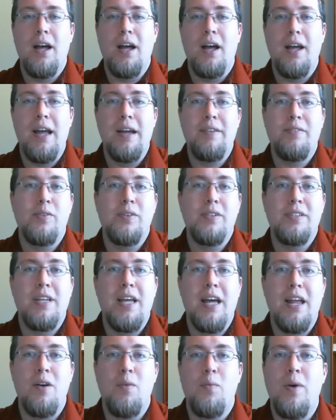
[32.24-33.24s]
Everyone's
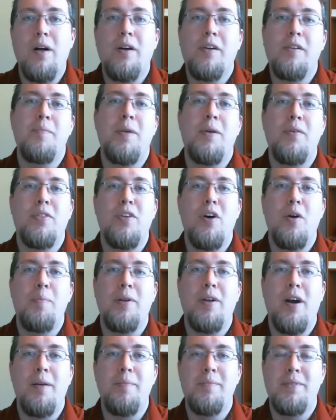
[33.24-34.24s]
kind of welcomed me with
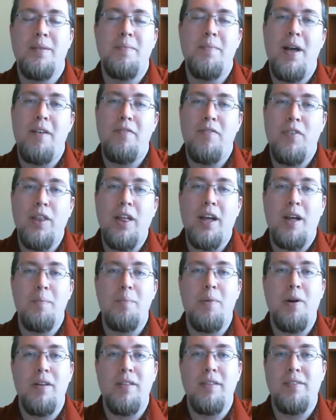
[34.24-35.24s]
open arms, and I feel like I'm
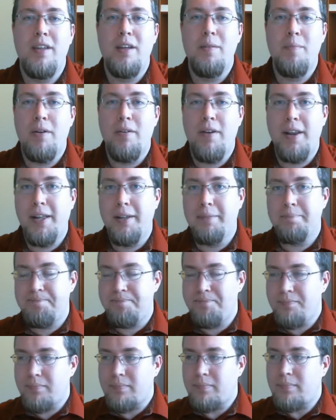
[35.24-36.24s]
part of the team already.
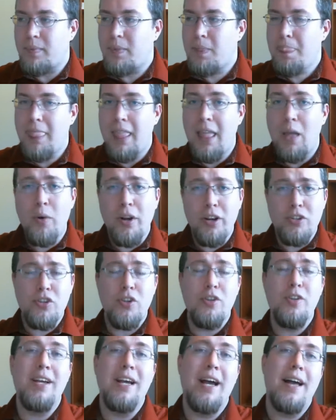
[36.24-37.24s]
I want to show
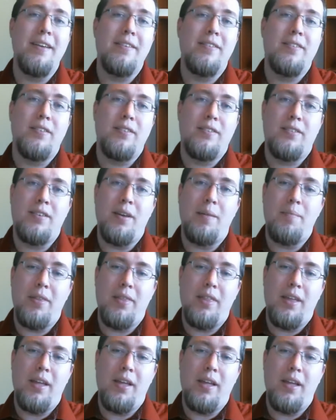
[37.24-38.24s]
you guys some of
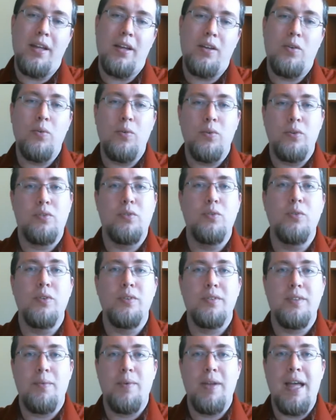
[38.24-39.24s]
the cool
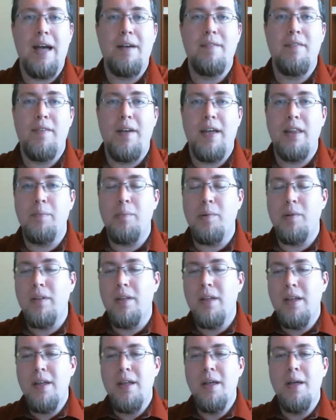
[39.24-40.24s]
tools that we have available,
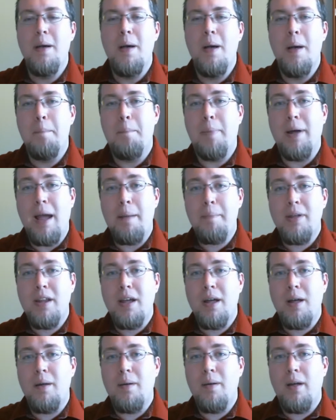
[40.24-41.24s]
but I'm going
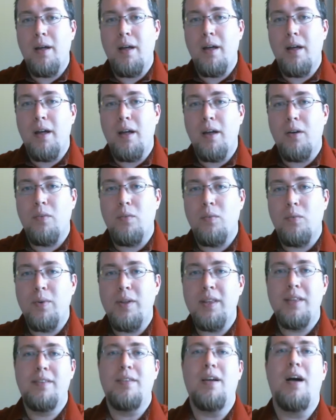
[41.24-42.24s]
to
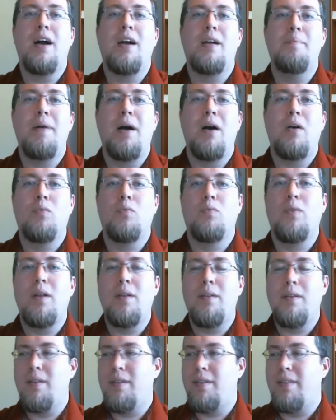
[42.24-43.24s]
really talk about
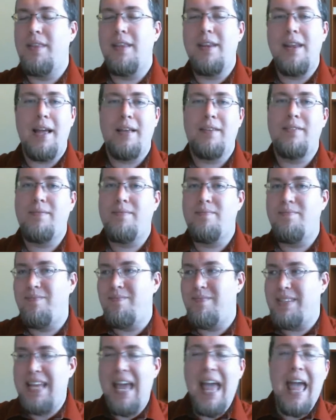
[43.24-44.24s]
in the next
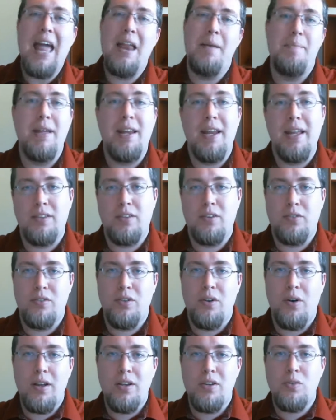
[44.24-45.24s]
10 minutes or
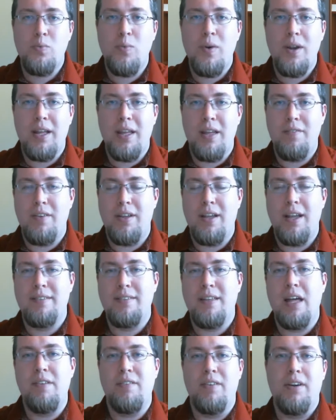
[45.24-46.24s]
so. I just want to give you guys
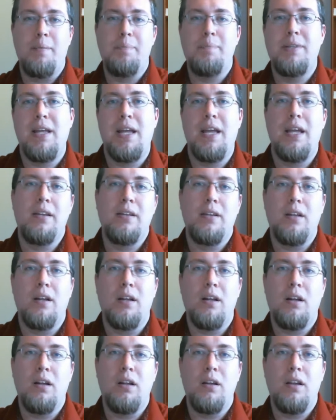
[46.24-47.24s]
kind of an update
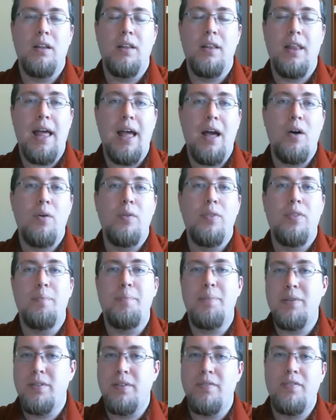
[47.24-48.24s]
on how the
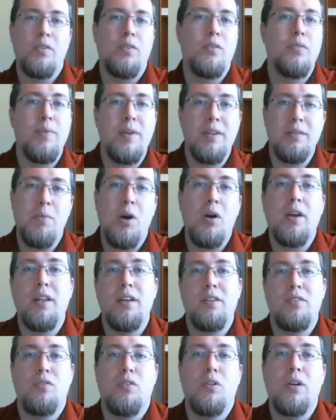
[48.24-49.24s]
Pacific Northwest market
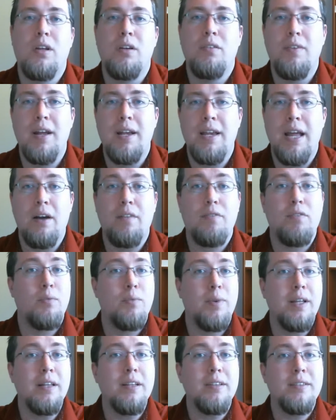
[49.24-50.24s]
is looking right now for
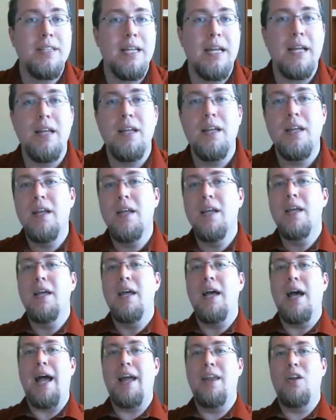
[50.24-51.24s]
real estate.
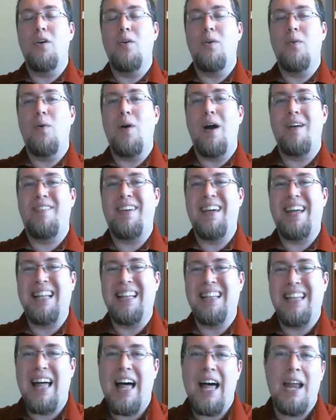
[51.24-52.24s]
I know I've got a
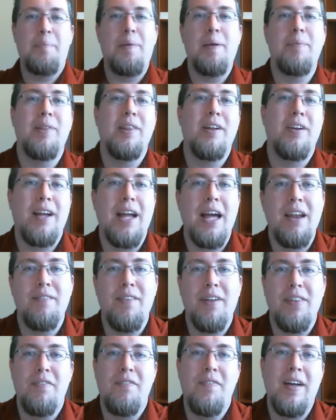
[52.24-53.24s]
lot of people that are kind of
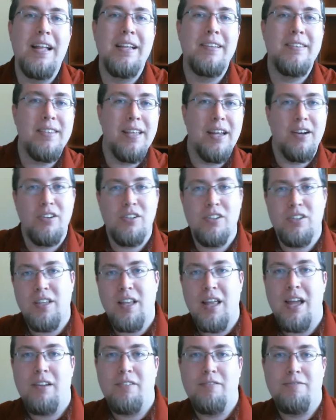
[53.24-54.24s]
on the fence that are just
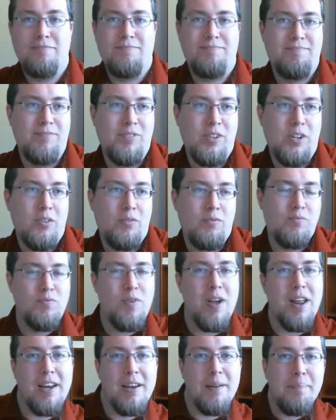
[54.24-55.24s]
like, you know,
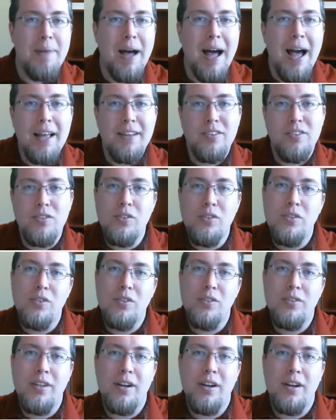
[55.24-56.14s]
ready to buy soon.